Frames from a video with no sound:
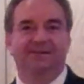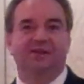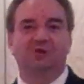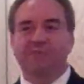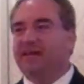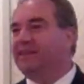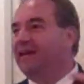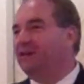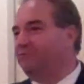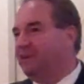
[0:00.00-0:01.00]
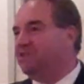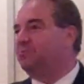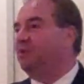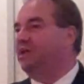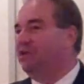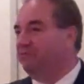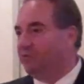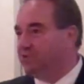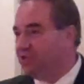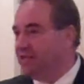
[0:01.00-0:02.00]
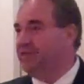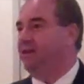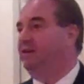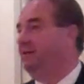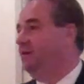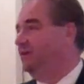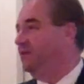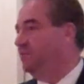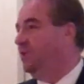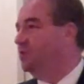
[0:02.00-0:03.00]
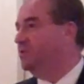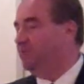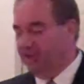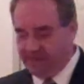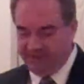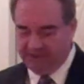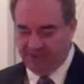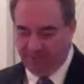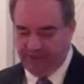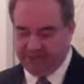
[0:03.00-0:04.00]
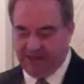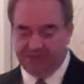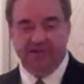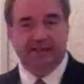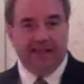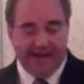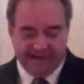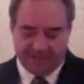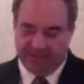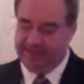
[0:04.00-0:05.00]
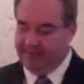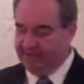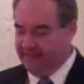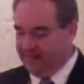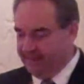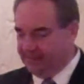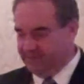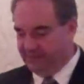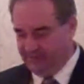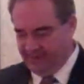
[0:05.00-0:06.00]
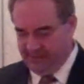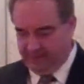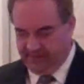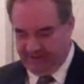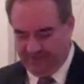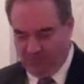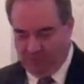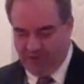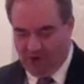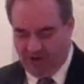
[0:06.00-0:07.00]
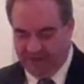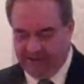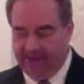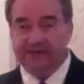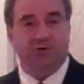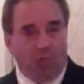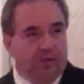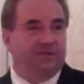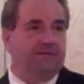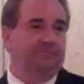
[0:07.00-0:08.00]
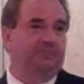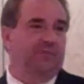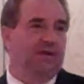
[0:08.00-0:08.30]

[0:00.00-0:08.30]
You know, make that investment in Virginia as opposed to making it someplace else. And then lastly, and that kind of gets to where we are today, tourism.